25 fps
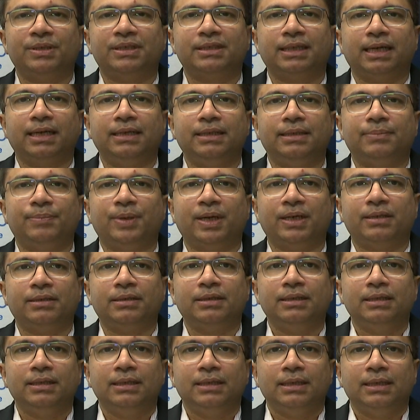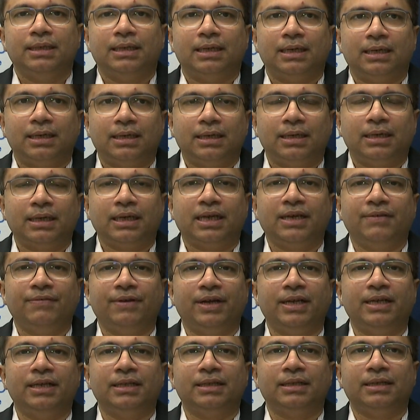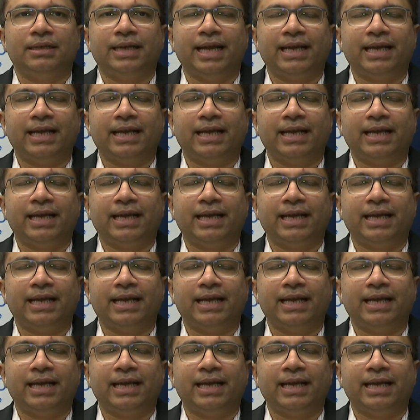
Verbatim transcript: percent. But uh, given in the